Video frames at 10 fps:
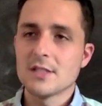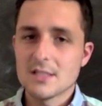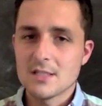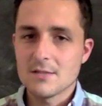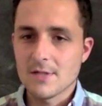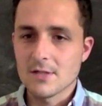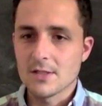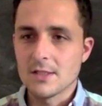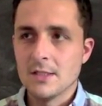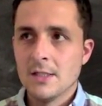the idea
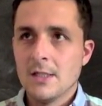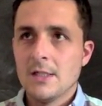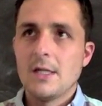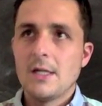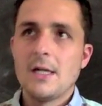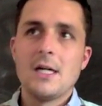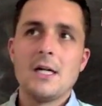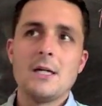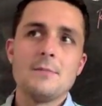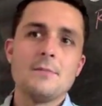fairly, but
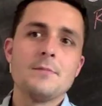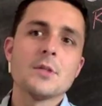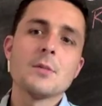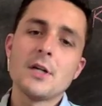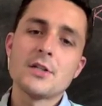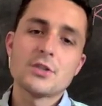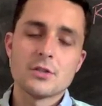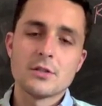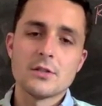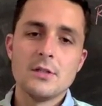I'm not
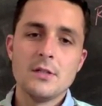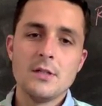sure.